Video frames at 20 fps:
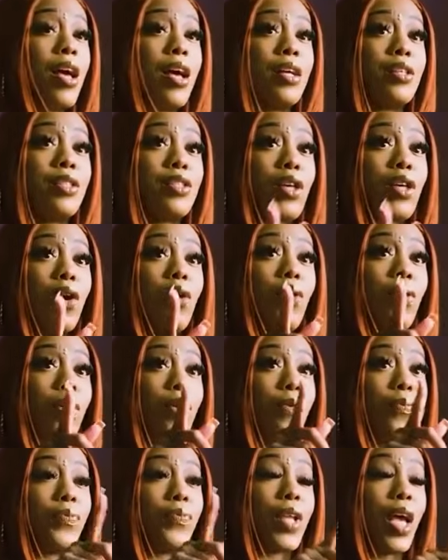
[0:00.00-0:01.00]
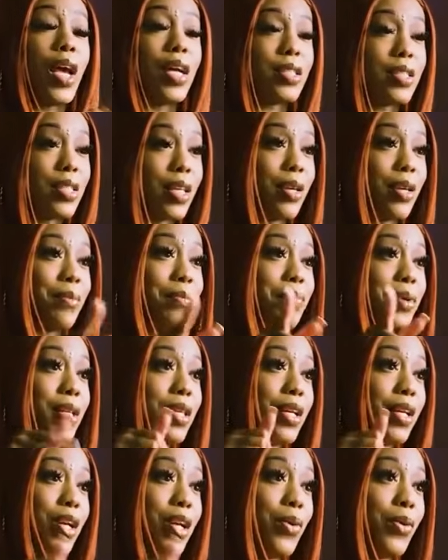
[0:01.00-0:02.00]
And so I seen P.
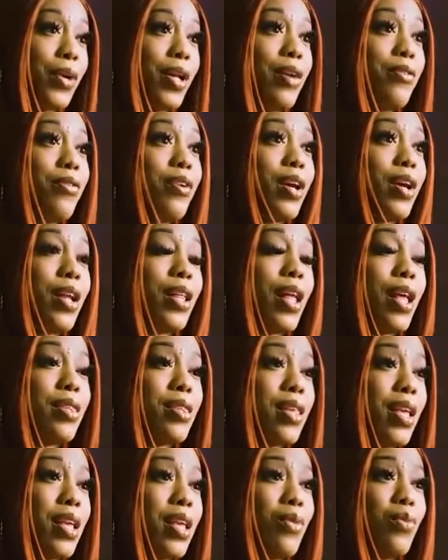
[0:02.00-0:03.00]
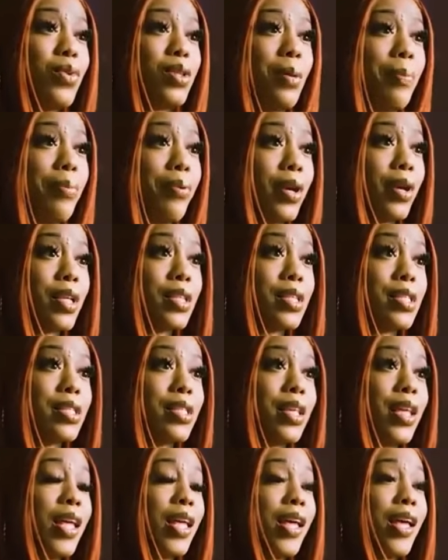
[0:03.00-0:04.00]
Diddy or whatever, and I seen him with the prince.